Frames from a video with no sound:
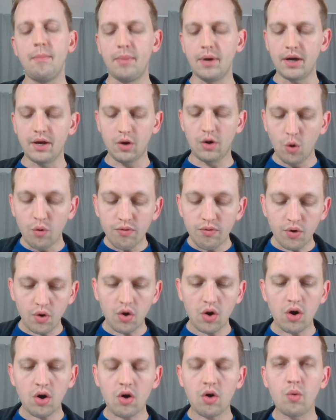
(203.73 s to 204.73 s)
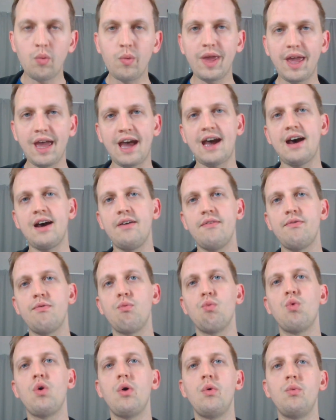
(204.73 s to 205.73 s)
But overall, we have
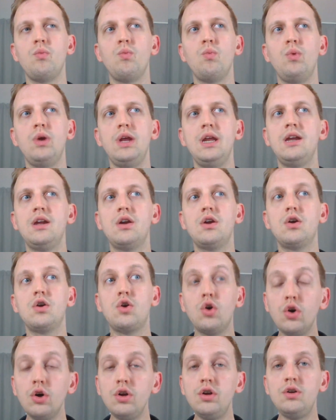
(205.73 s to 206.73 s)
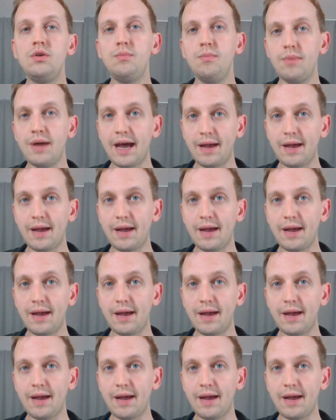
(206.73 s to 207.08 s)
what we could